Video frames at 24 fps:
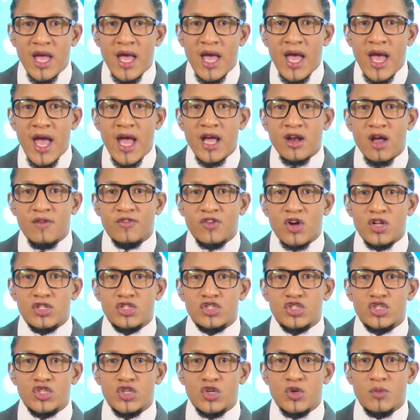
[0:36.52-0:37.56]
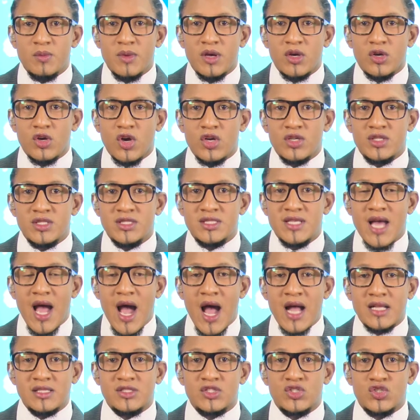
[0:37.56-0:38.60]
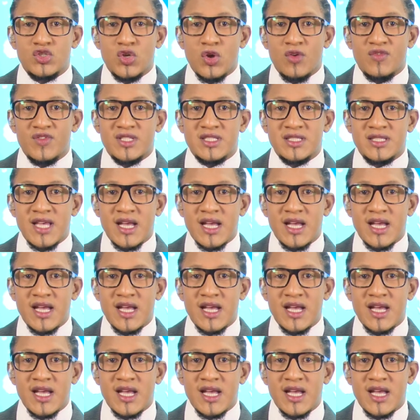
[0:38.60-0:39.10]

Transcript: Head of Consumer Goods and Service